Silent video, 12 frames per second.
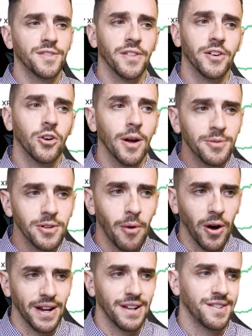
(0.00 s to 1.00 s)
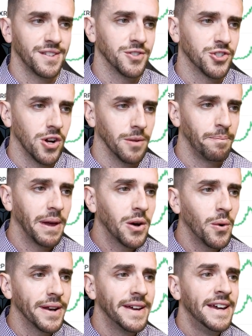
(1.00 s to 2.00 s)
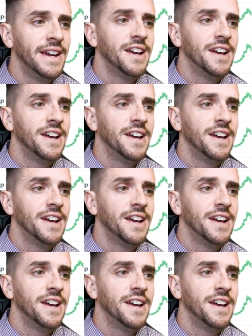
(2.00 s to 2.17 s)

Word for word: So the crypto market is still strong. Bitcoin,